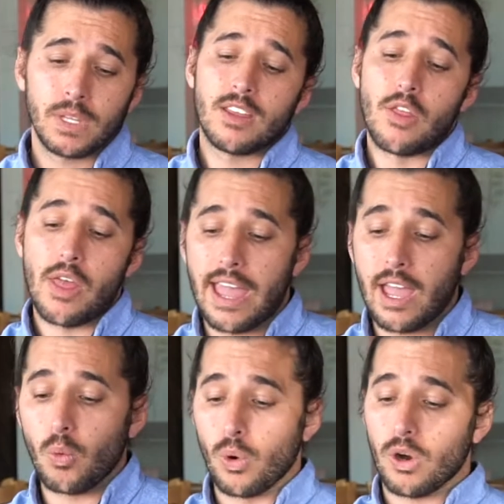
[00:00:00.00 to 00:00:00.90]
They
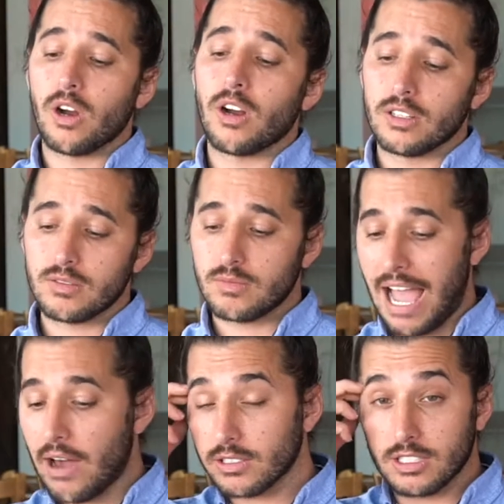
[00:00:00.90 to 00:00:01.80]
were
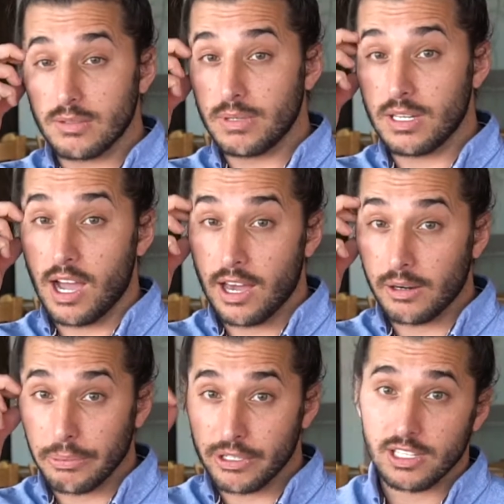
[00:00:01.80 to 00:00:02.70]
touted to be
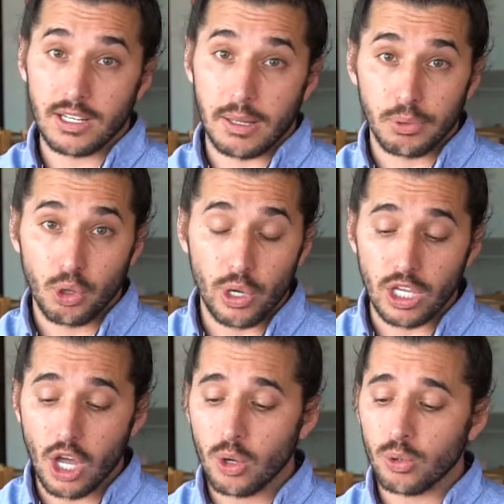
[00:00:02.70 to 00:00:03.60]
100%
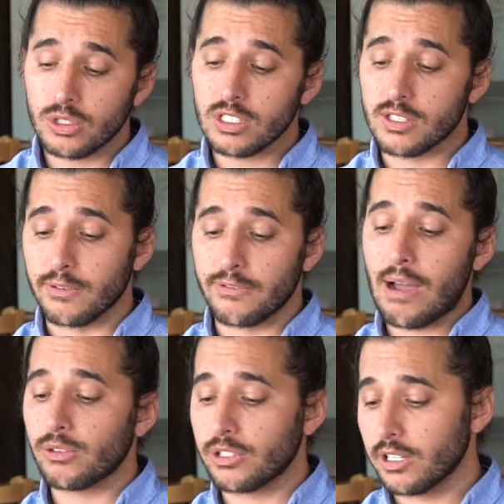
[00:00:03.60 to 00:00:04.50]
employee-owned. The
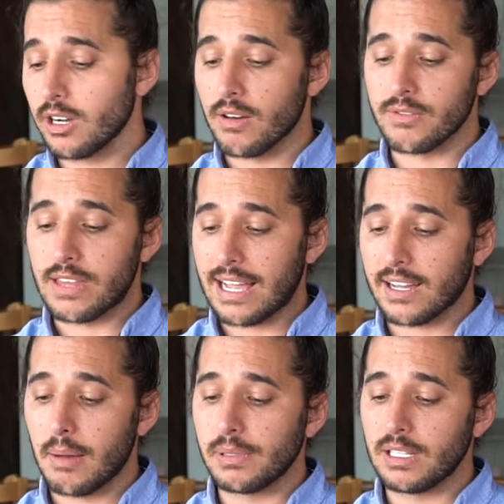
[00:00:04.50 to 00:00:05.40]
founder of that
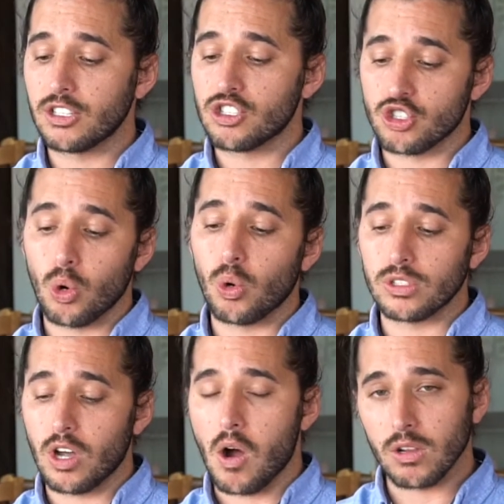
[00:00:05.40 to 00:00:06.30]
company sold
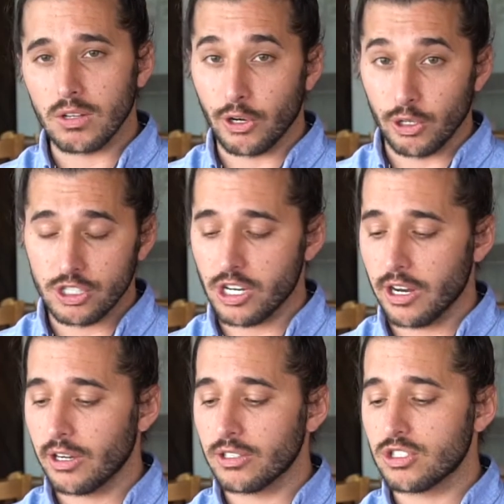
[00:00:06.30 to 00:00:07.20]
all of her
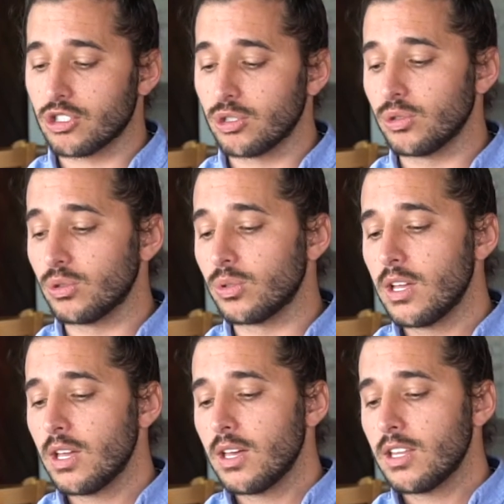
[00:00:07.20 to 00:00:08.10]
shares to
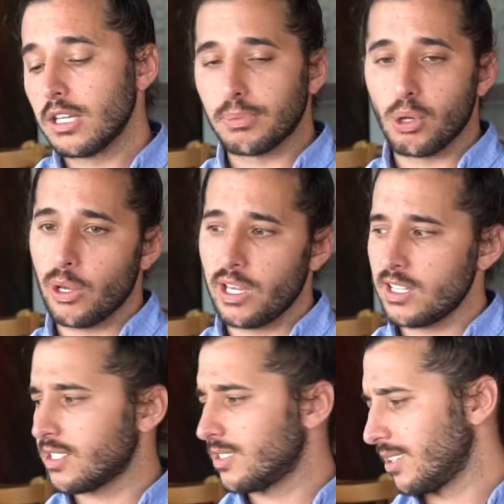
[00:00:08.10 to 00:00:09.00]
the
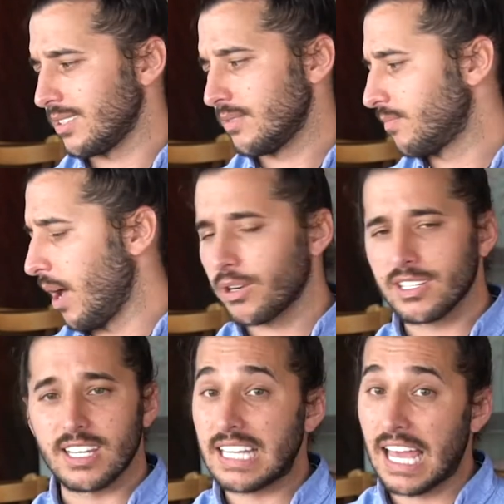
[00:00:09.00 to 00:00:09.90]
employees, I want to
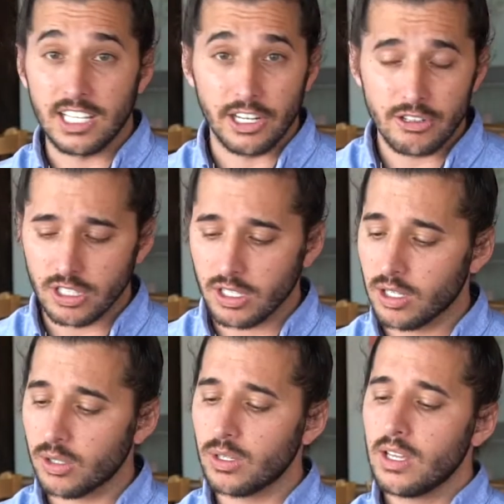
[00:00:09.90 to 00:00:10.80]
say 10 years
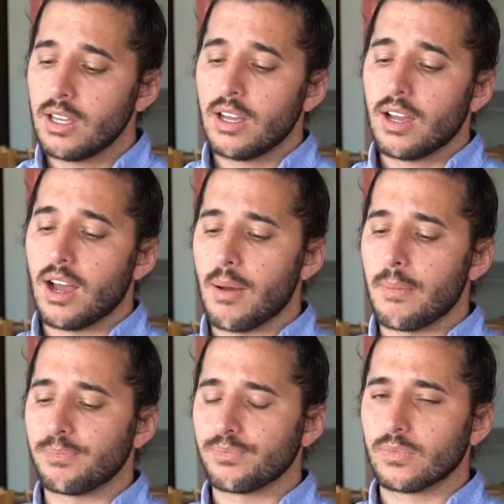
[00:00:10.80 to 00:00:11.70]
ago.
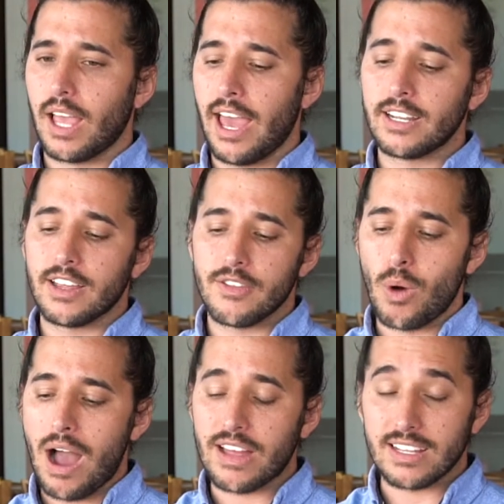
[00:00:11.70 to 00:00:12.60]

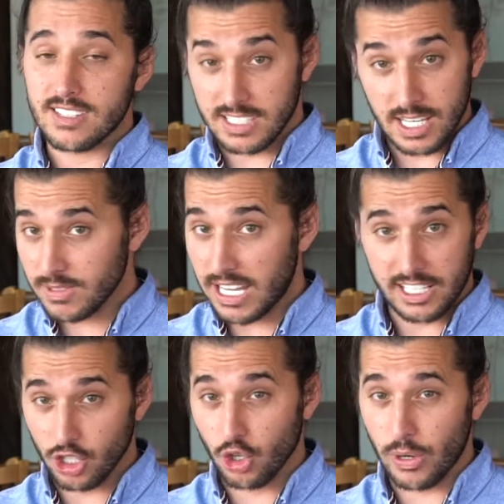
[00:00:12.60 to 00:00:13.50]
While that seems like
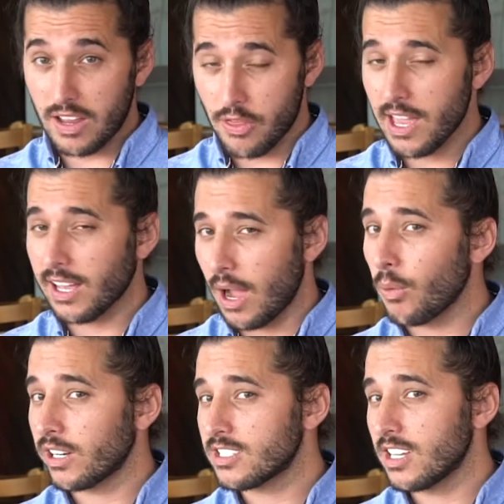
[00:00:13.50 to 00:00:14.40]
it's a great thing, I
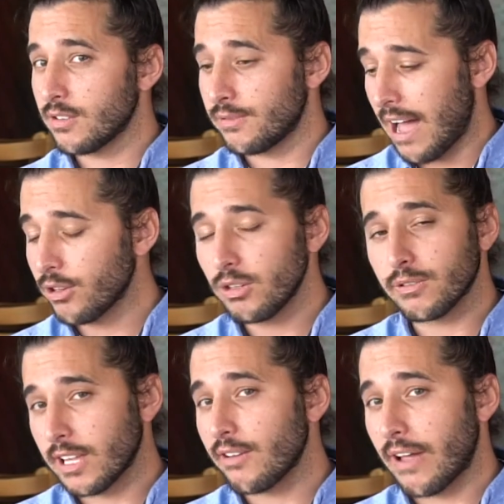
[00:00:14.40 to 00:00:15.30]
want to say the value for
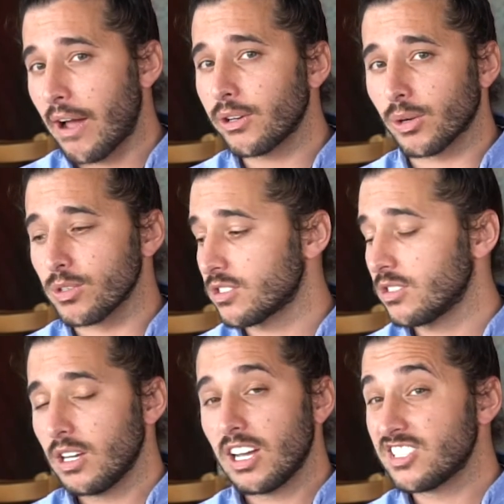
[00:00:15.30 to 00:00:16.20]
that founder was
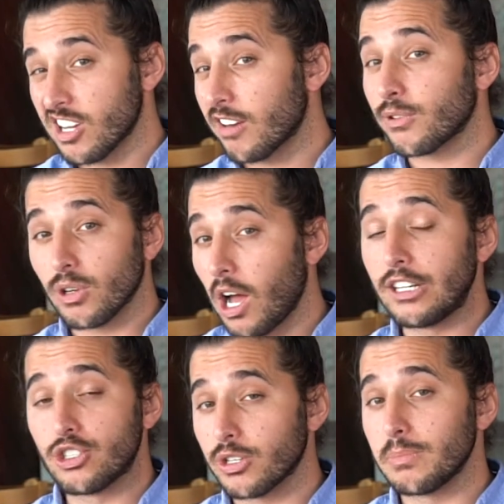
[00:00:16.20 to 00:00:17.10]
several
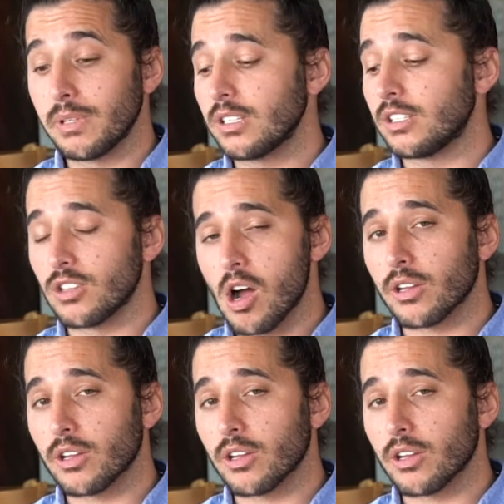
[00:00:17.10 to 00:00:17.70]
$100 million.